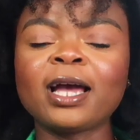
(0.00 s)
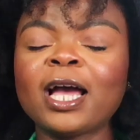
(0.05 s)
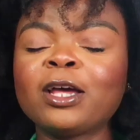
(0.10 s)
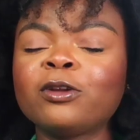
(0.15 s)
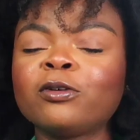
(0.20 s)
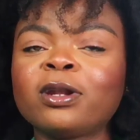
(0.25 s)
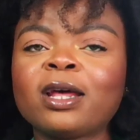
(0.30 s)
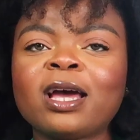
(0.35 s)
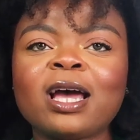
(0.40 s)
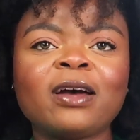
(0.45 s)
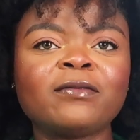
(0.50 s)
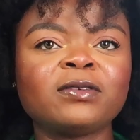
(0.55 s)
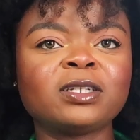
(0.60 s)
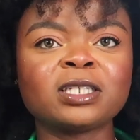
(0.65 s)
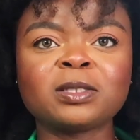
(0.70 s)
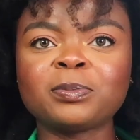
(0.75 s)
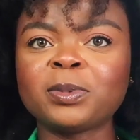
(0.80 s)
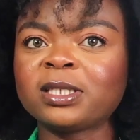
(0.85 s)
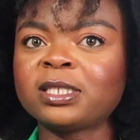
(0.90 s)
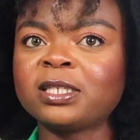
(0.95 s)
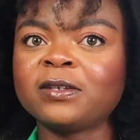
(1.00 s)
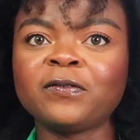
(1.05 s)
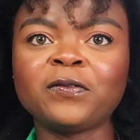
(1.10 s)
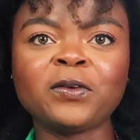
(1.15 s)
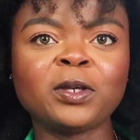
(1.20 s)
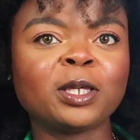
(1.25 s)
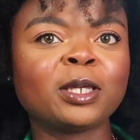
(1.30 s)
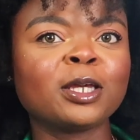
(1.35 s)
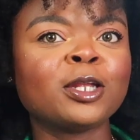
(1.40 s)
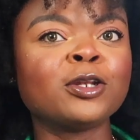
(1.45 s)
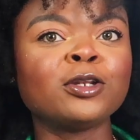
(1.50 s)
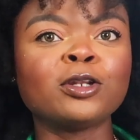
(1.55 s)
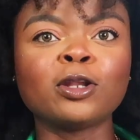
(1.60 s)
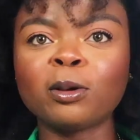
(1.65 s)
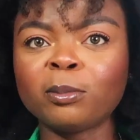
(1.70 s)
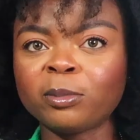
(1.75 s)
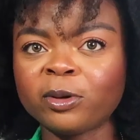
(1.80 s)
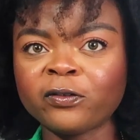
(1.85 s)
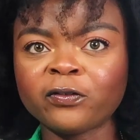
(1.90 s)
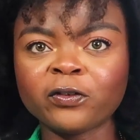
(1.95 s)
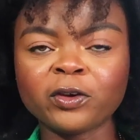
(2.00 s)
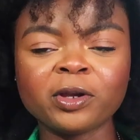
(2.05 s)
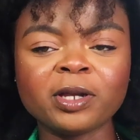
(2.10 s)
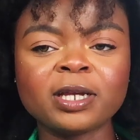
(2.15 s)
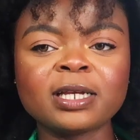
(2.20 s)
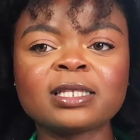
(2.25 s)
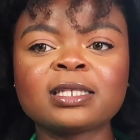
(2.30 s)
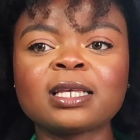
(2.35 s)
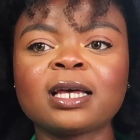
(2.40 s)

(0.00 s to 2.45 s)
I don't have the specific number for it.